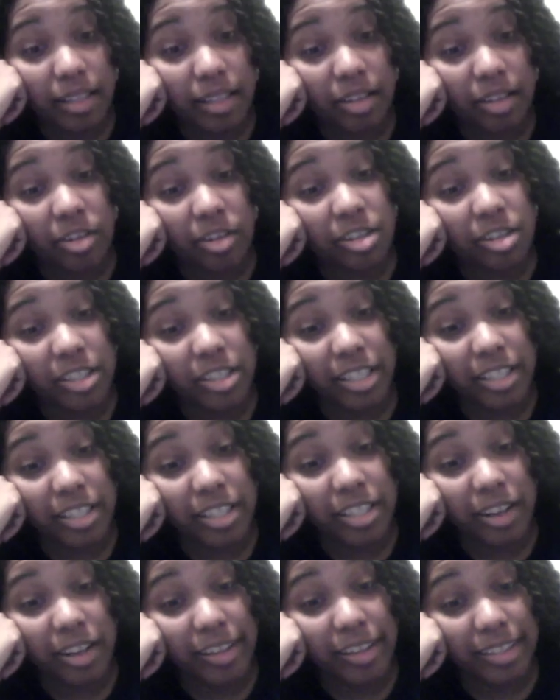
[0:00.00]
of course, she
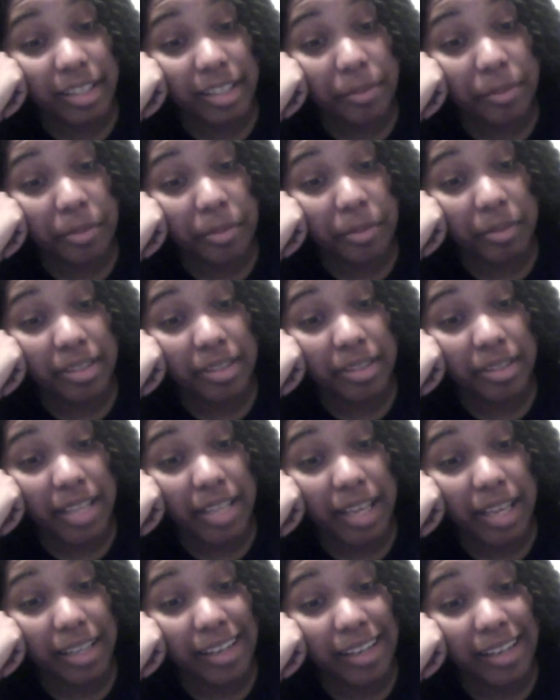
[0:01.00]
started sleeping with
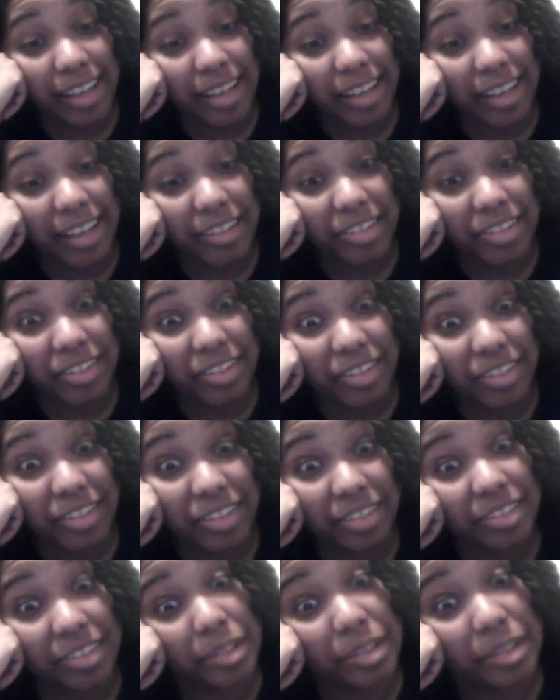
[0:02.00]
Daddy Lannister,
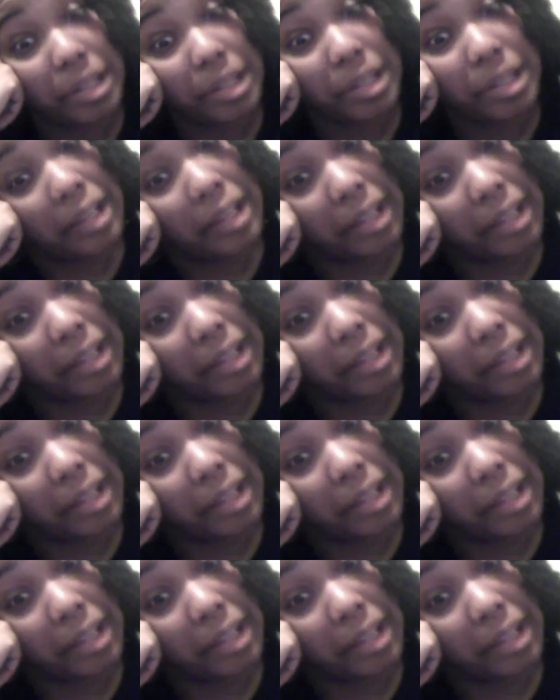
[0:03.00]
so that